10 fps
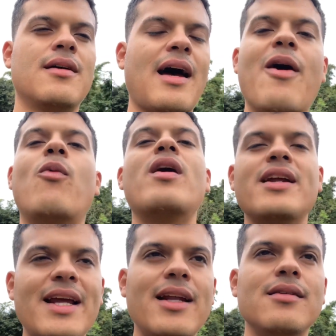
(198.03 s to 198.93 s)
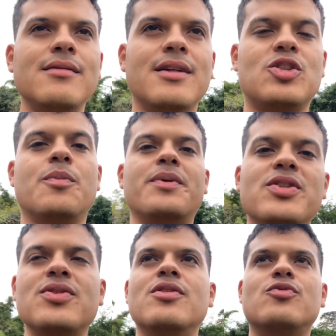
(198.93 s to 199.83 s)
I wanted it as a
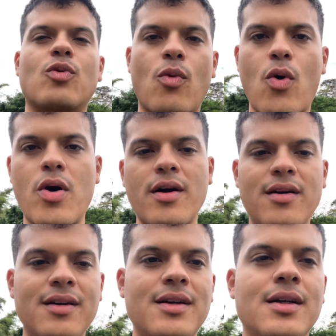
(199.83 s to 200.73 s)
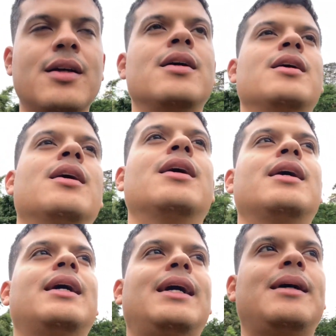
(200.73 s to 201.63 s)
personal reward.
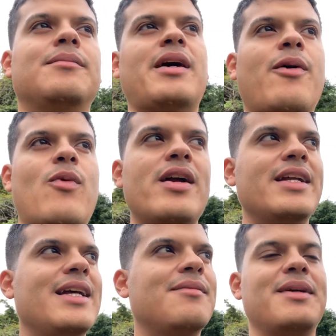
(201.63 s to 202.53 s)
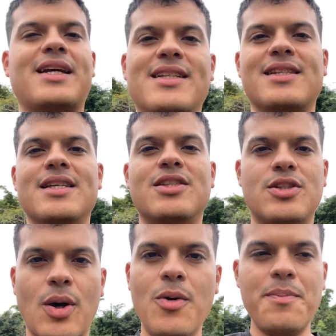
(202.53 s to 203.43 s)
I wanted it because it's
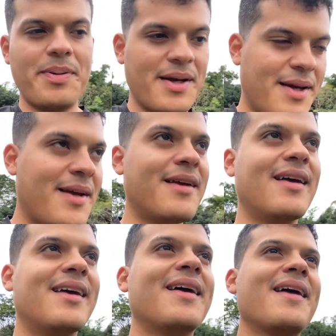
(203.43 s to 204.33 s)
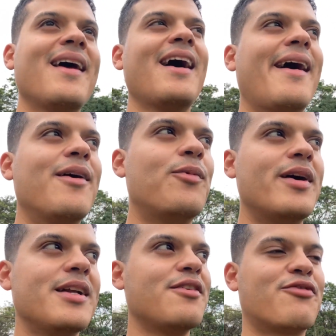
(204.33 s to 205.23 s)
dope. I
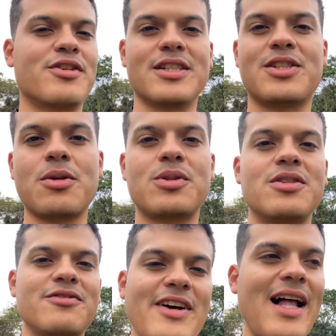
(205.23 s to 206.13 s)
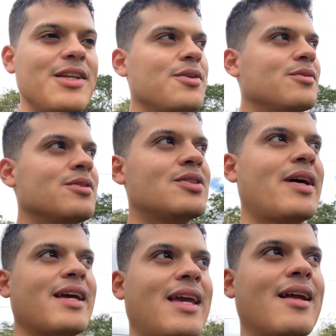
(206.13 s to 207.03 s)
wanted it for the social value, so
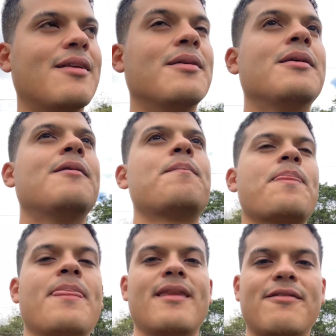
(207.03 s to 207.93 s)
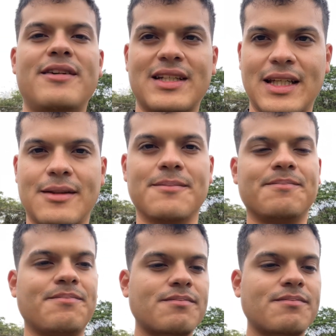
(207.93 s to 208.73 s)
I can fucking,